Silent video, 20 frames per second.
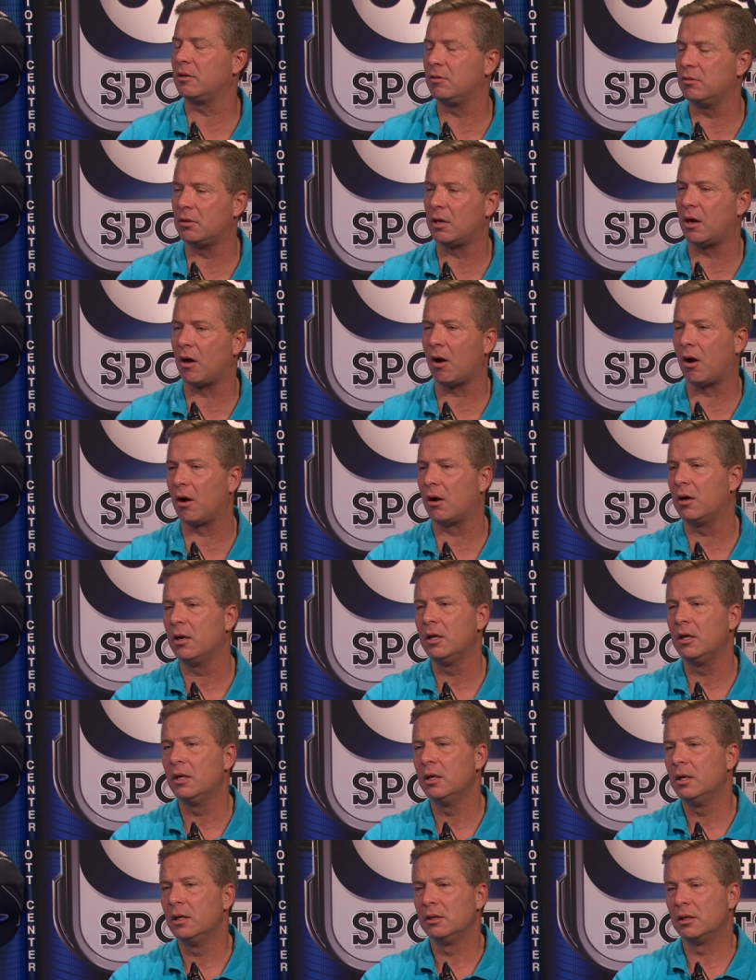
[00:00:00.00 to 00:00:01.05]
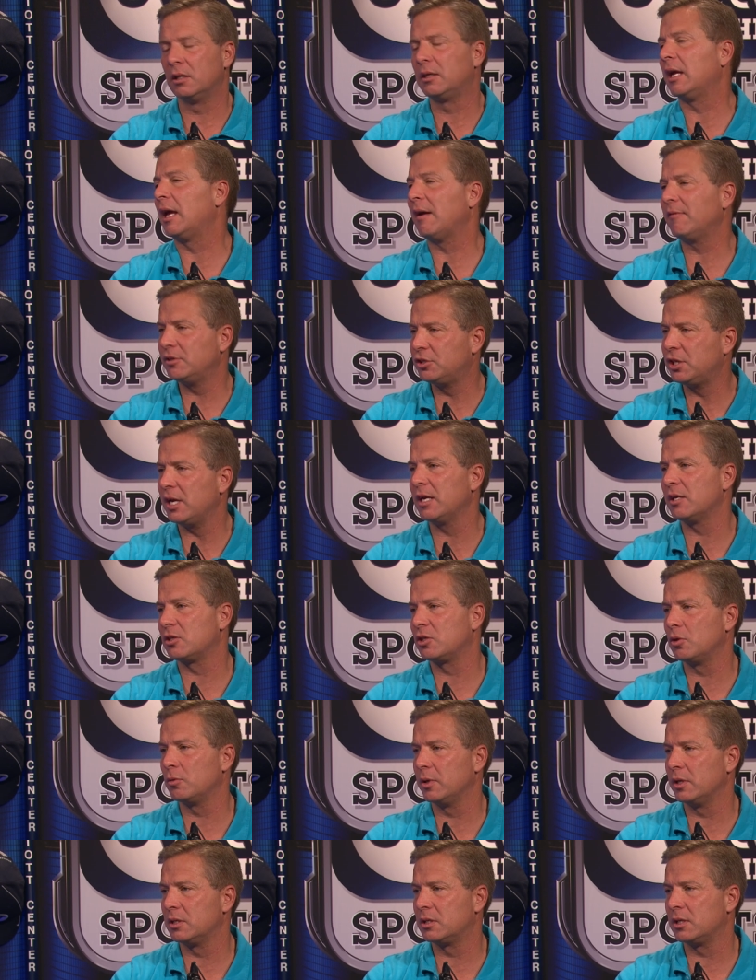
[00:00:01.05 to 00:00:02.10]
who they are, that they have a chance to
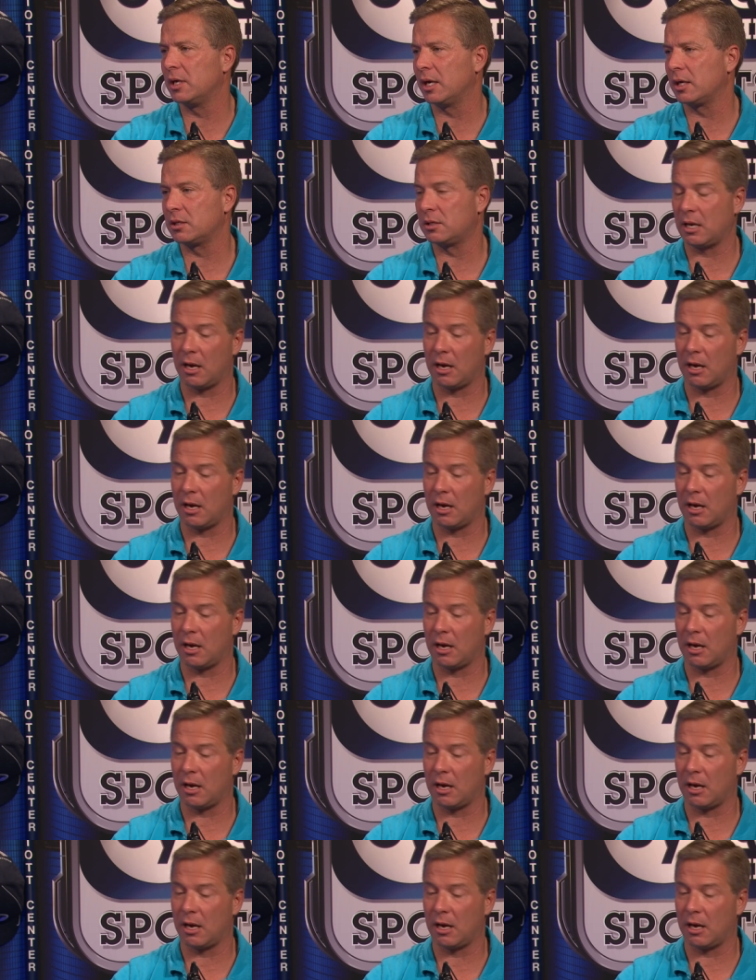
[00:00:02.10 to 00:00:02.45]
win six.